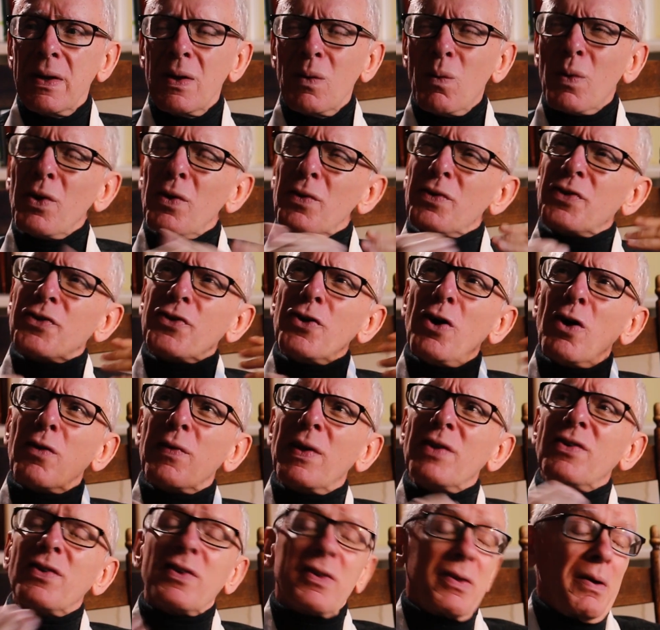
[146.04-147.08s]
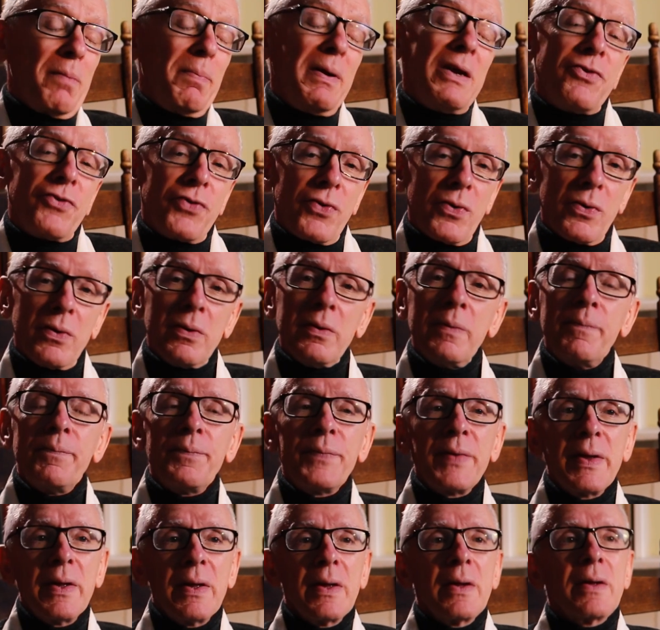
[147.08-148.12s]
Well, not strong, they're just habitual.
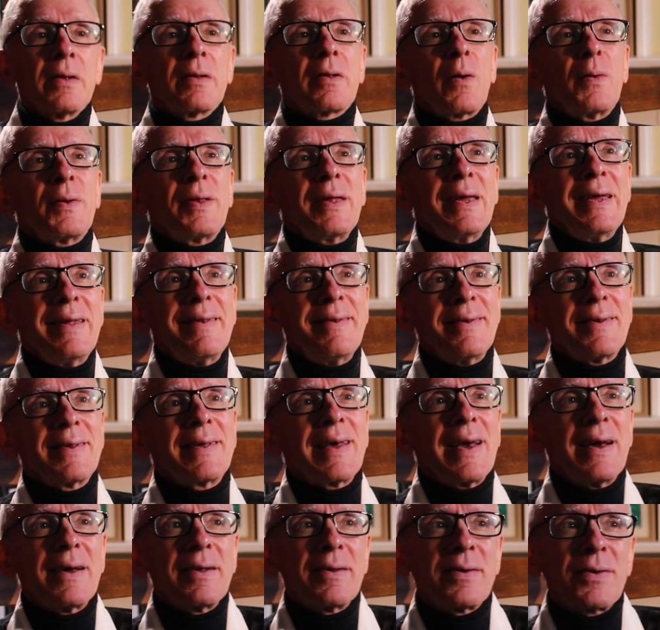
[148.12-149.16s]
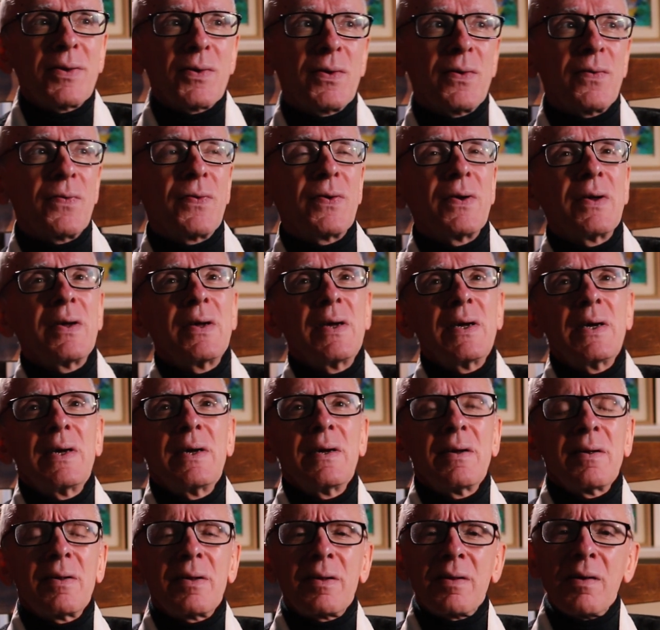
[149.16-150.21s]
So it's easy to get sort of
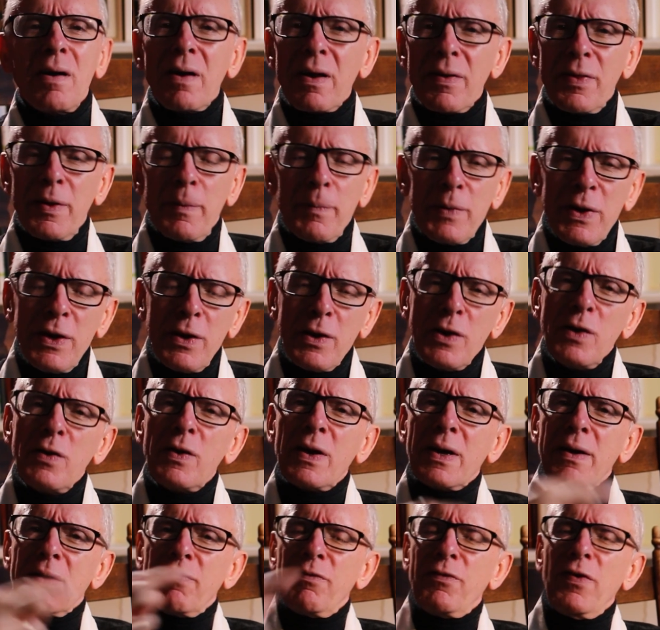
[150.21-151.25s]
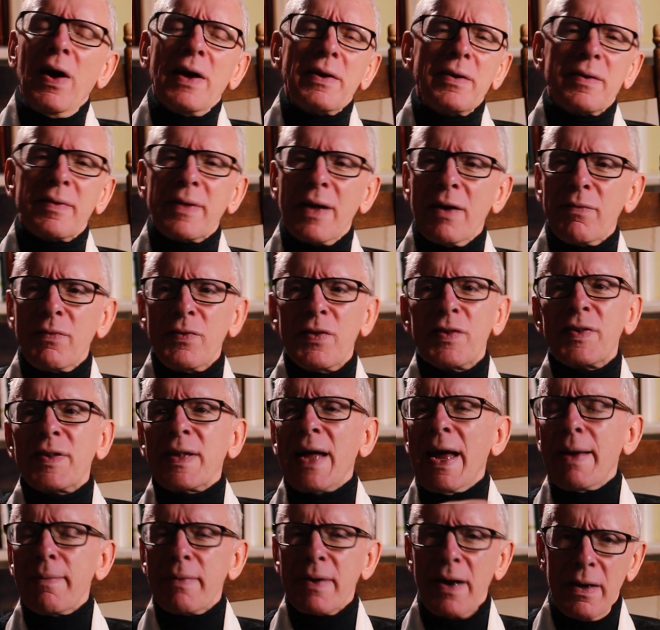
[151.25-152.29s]
stuck in them. You find yourself in the
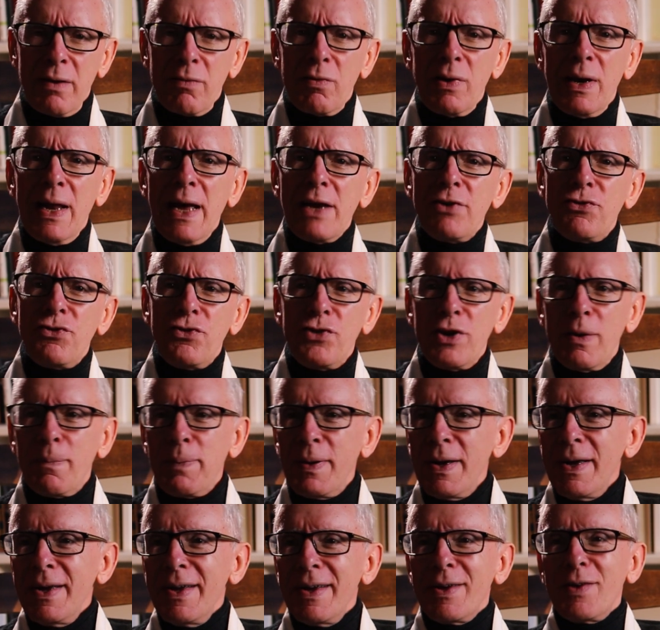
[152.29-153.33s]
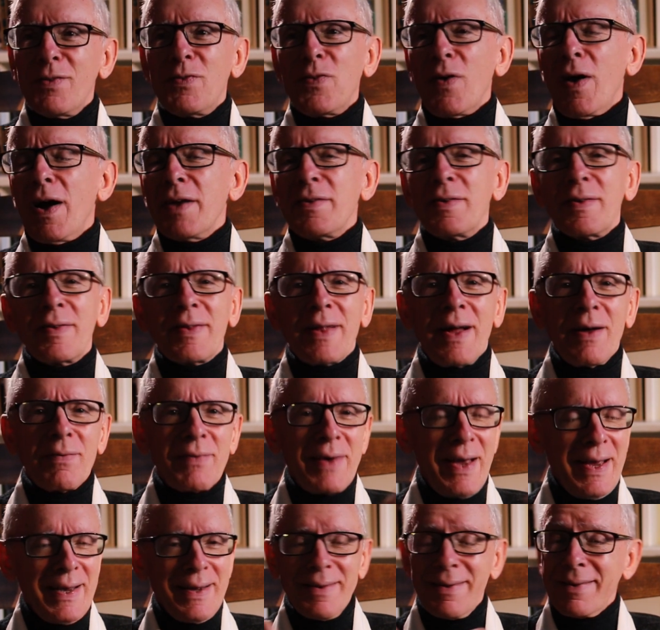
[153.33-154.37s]
same kind of relationship. You find yourself
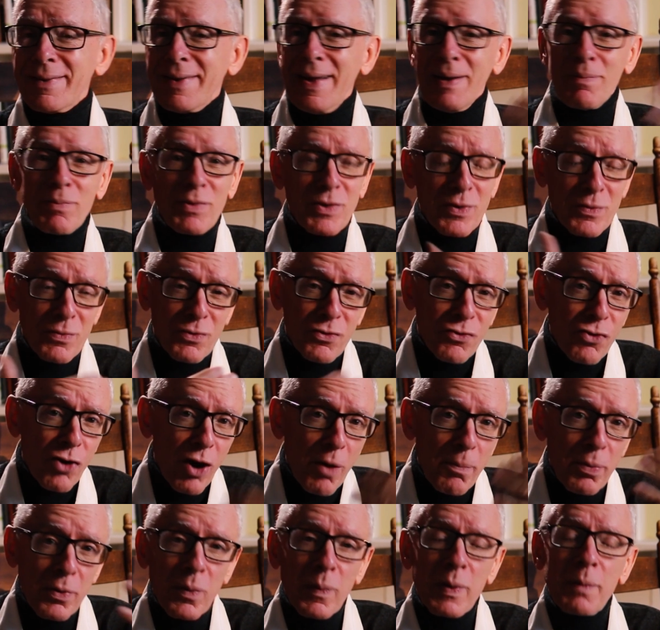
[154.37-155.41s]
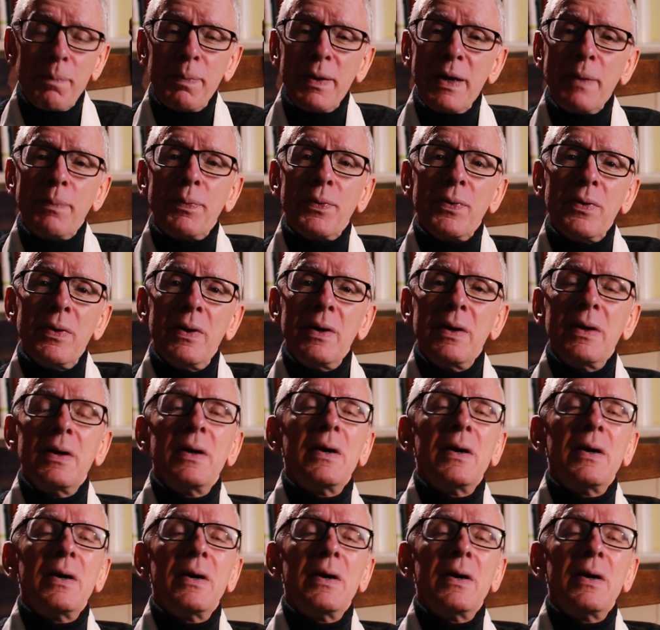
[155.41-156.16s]
getting into the same sort of trouble with people.